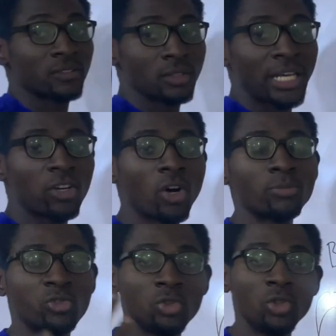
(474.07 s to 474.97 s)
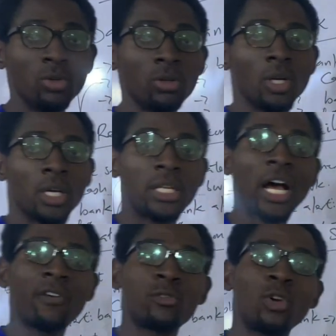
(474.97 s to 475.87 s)
that comes to you,
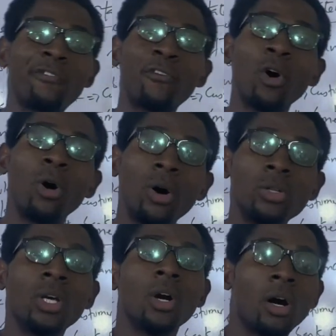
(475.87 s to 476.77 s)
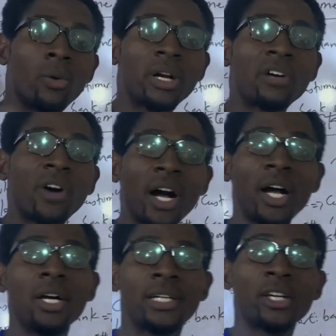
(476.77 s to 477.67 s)
either your phone or whatever,
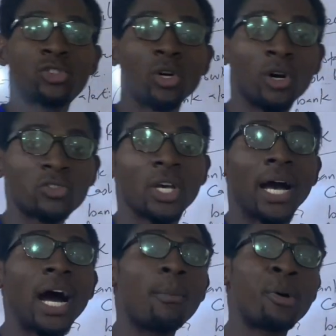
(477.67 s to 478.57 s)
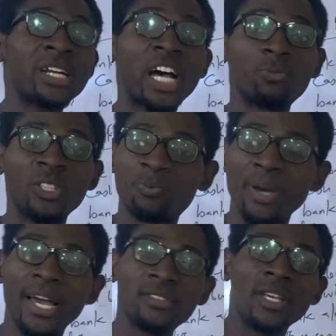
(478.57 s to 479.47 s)
that shows how money has been
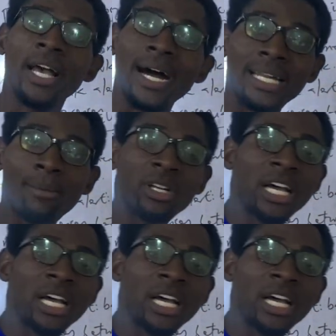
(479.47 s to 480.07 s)
spent and how money